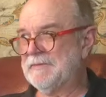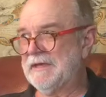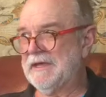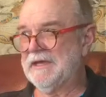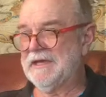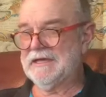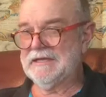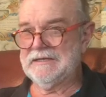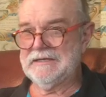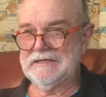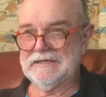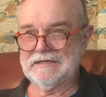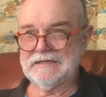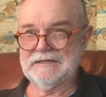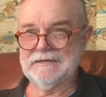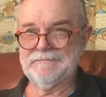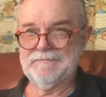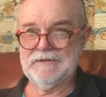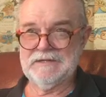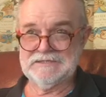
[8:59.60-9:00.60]
And
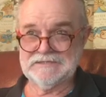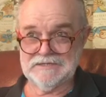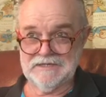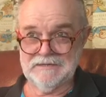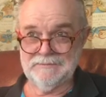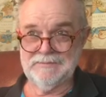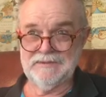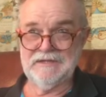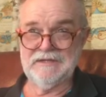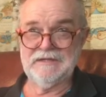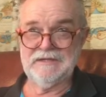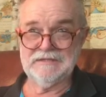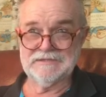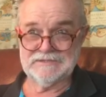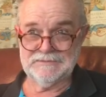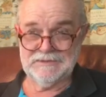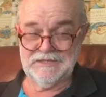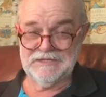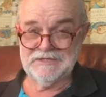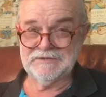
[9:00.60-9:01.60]
it's going to be
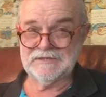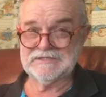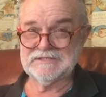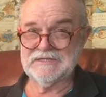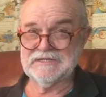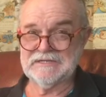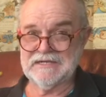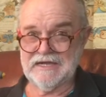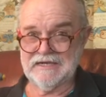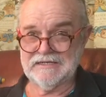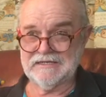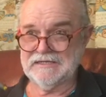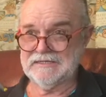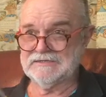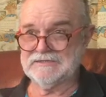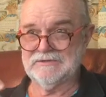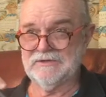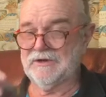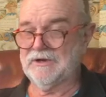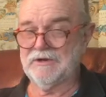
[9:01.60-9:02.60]
some interesting
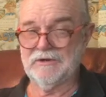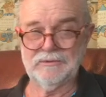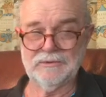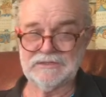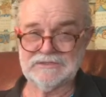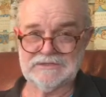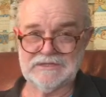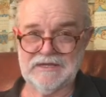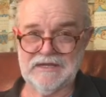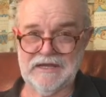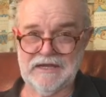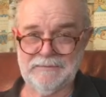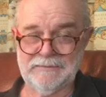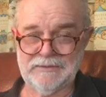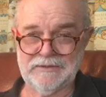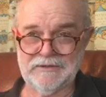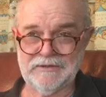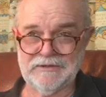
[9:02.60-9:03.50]
tactics, and I don't know what's going to happen.